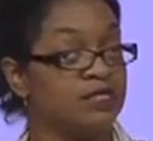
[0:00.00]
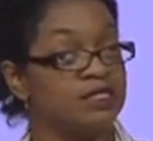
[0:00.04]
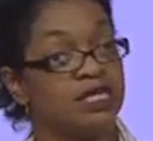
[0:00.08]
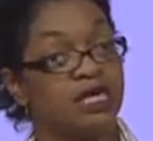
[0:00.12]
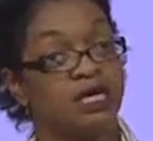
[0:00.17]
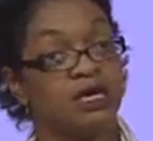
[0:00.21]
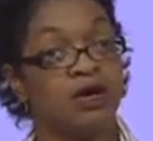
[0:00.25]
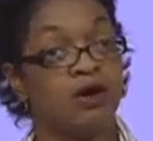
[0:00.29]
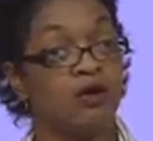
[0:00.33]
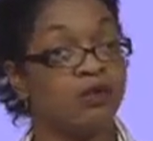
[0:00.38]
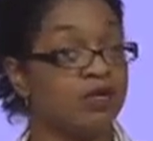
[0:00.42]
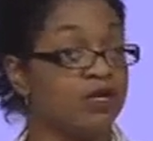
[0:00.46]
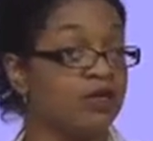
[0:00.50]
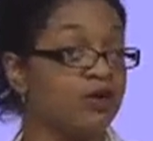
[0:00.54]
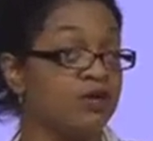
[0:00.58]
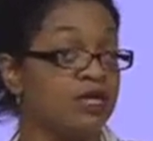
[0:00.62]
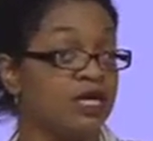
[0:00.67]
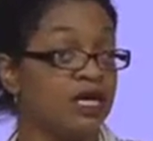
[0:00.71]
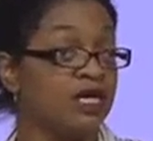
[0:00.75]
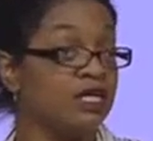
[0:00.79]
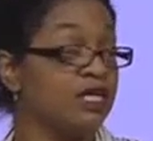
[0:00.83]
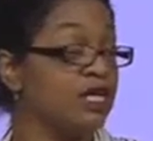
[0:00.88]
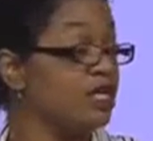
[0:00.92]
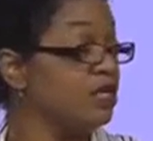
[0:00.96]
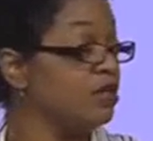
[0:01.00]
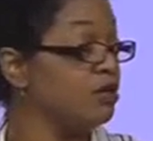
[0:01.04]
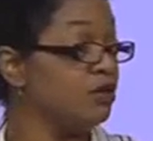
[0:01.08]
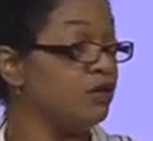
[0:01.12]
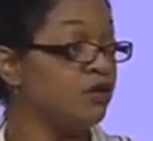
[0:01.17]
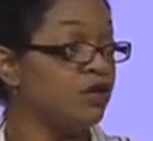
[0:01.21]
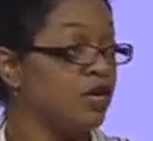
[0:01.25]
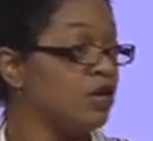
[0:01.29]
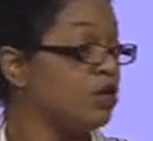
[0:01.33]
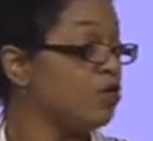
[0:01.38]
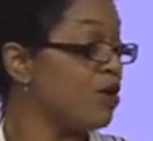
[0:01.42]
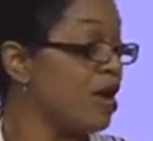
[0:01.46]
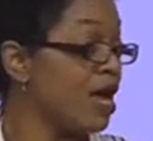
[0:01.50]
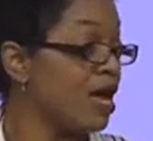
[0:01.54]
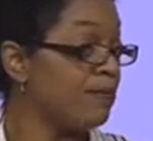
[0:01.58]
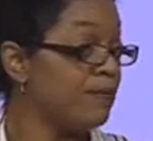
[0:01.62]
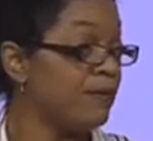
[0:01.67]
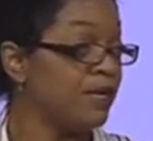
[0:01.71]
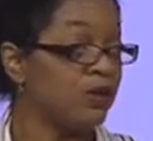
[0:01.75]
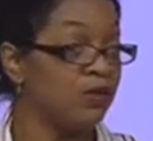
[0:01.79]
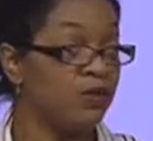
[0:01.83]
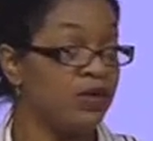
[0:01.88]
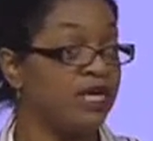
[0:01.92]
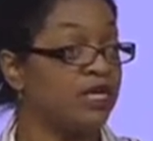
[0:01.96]
It's like, oh, when you're done, can you grab
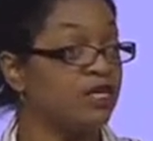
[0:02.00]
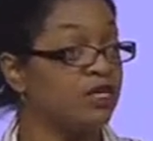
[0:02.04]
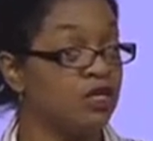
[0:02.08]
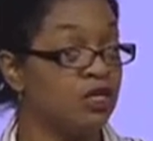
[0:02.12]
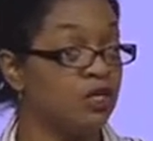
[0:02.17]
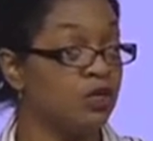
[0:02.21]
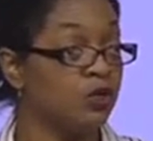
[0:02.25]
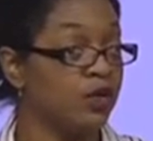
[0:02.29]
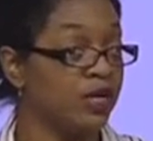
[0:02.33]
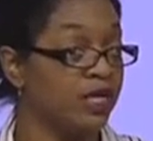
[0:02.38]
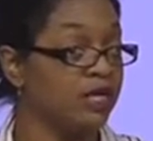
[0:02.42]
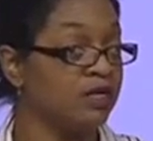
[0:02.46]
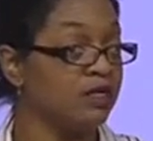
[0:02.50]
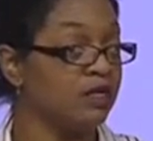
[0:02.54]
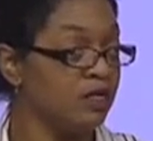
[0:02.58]
me and we can do it?